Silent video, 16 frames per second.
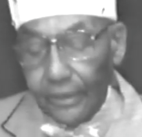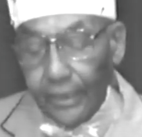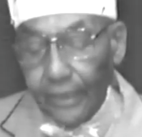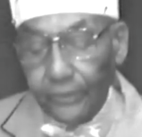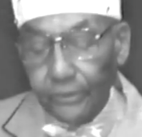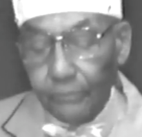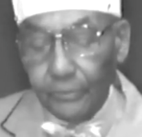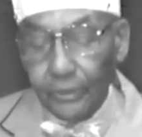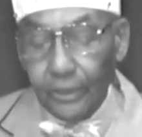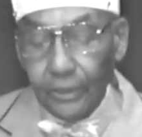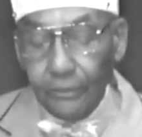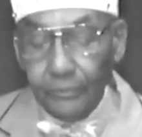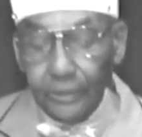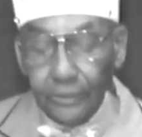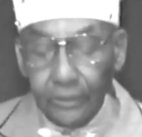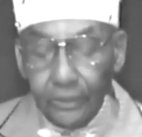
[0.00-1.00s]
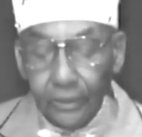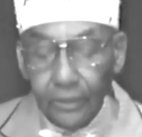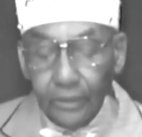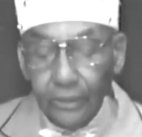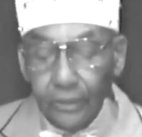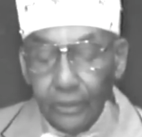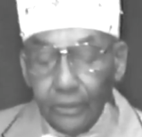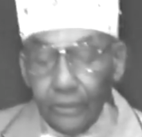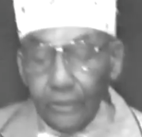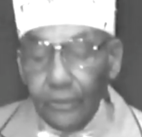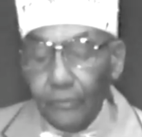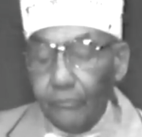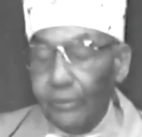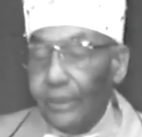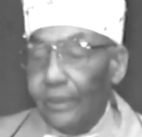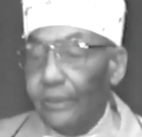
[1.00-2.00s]
and I honor my
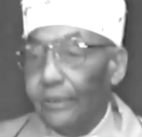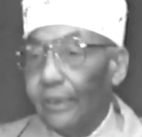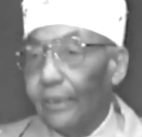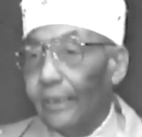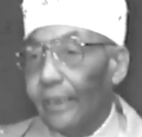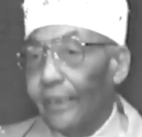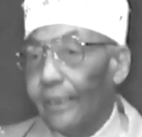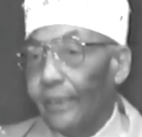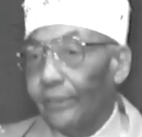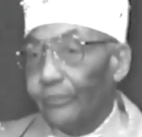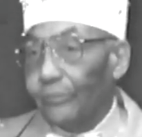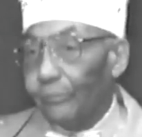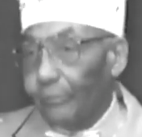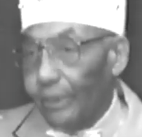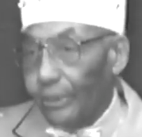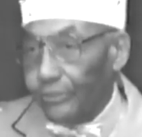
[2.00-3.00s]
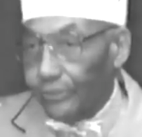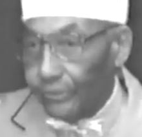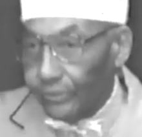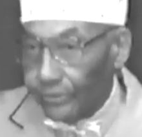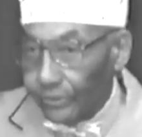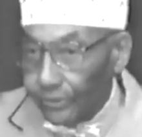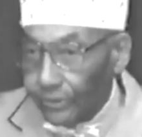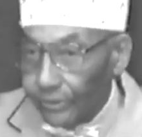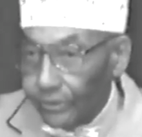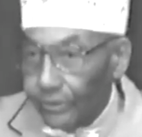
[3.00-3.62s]
brother, the messenger, Elijah Muhammad,